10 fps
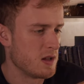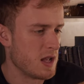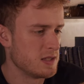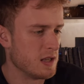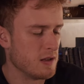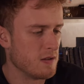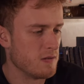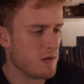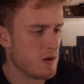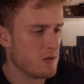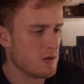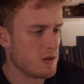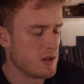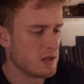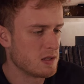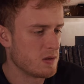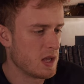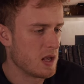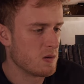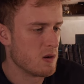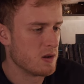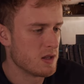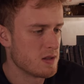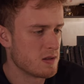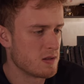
I'd say of oh, uh, it's okay quality.